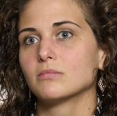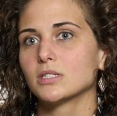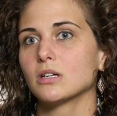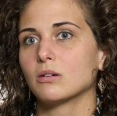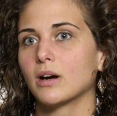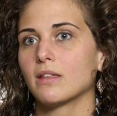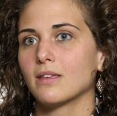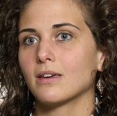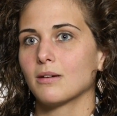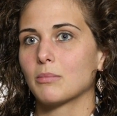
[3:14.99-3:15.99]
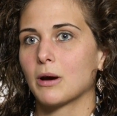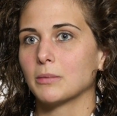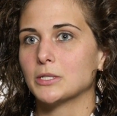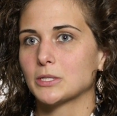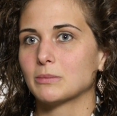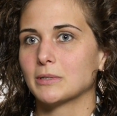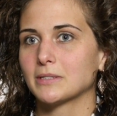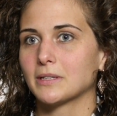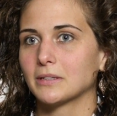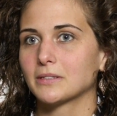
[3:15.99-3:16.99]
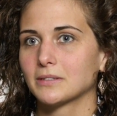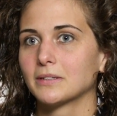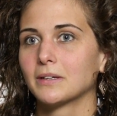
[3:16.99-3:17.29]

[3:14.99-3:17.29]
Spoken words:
So I think it probably just missed us.